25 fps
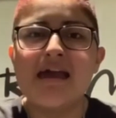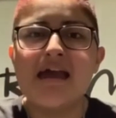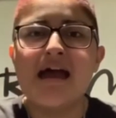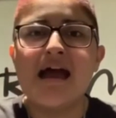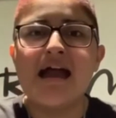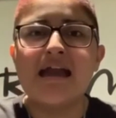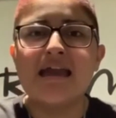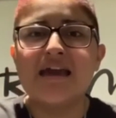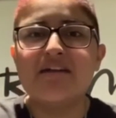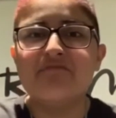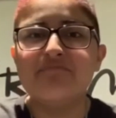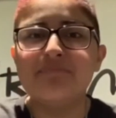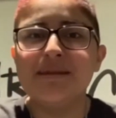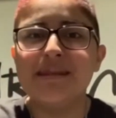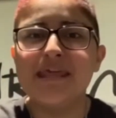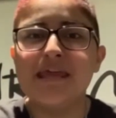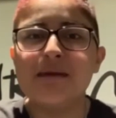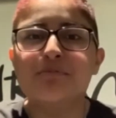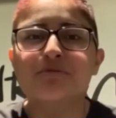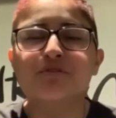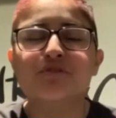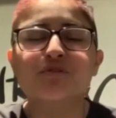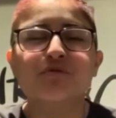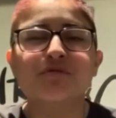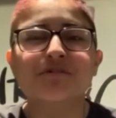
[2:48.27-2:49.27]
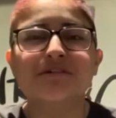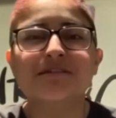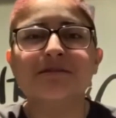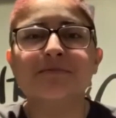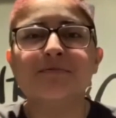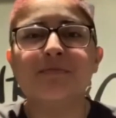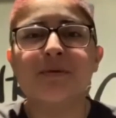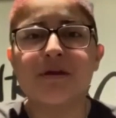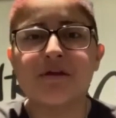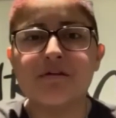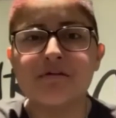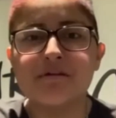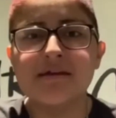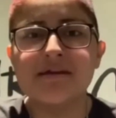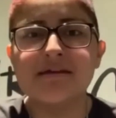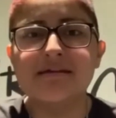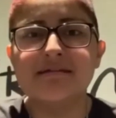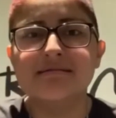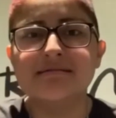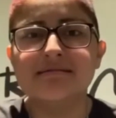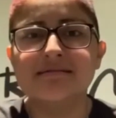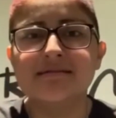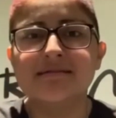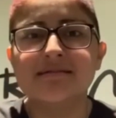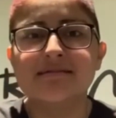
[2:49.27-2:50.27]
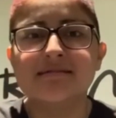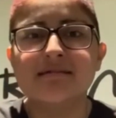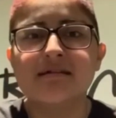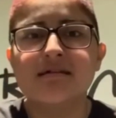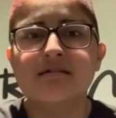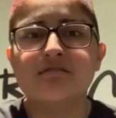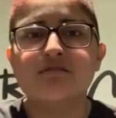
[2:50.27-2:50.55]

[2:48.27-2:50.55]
I have been able to experience